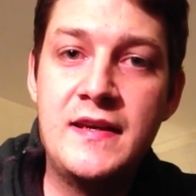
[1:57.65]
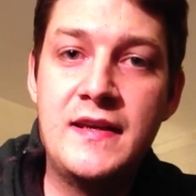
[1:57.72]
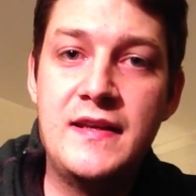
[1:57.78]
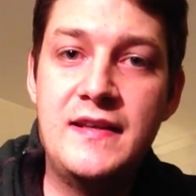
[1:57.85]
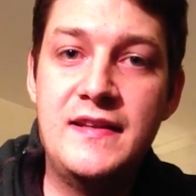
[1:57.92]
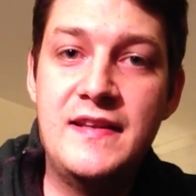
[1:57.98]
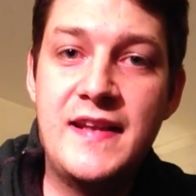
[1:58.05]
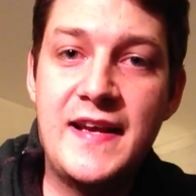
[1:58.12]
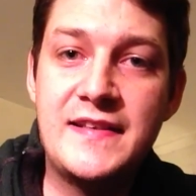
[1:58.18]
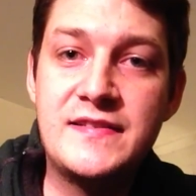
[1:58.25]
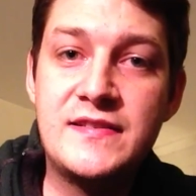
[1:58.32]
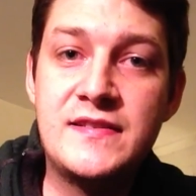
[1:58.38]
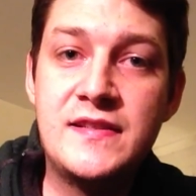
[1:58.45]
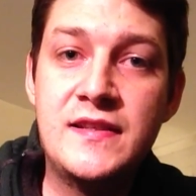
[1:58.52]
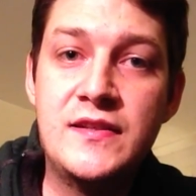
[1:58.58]
in the
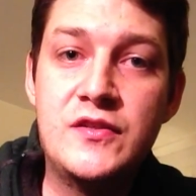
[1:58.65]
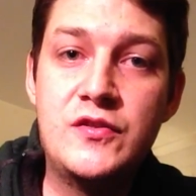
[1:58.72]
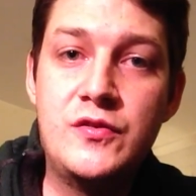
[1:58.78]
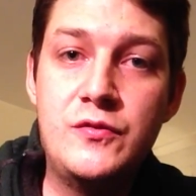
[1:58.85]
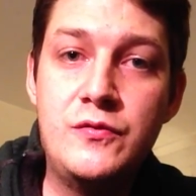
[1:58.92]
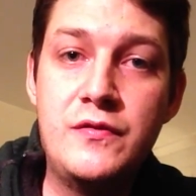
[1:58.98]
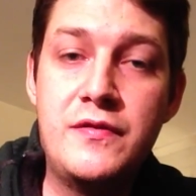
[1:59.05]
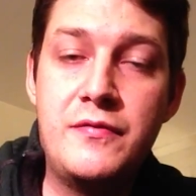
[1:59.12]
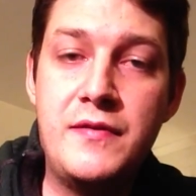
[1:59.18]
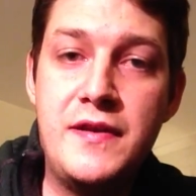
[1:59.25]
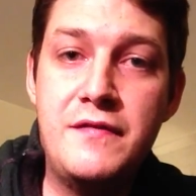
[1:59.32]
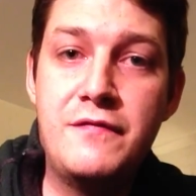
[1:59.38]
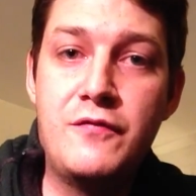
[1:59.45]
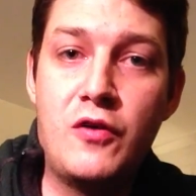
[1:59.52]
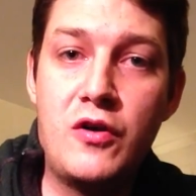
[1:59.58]
next 2, 3,
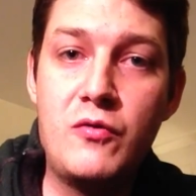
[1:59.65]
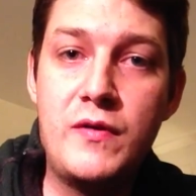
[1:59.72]
4